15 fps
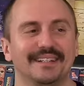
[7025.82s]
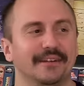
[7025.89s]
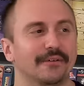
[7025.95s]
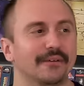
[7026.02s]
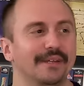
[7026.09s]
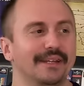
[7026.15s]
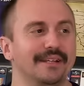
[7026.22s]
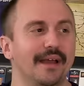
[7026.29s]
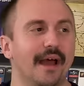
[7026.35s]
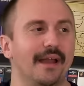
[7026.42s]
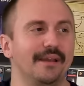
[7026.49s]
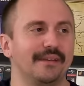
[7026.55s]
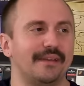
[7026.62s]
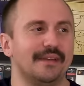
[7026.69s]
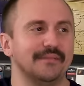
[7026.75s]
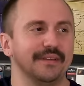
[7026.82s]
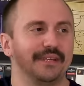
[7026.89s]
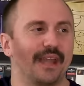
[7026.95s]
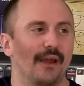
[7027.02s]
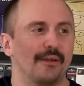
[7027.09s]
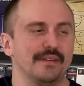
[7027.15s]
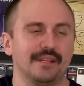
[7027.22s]
Literally not even
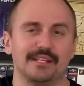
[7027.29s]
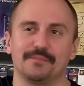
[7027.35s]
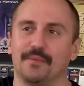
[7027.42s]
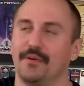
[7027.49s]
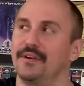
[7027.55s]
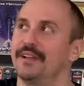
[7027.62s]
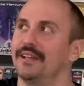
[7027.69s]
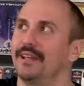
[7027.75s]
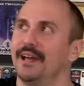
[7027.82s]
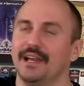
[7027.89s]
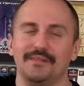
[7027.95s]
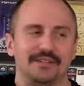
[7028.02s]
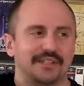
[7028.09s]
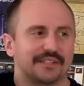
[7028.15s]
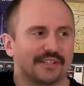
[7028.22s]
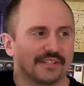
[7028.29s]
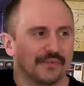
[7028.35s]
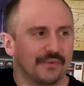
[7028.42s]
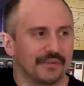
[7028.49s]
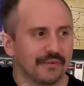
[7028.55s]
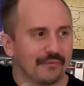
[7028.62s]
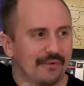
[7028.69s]
caring that he's burning alive. He just doesn't want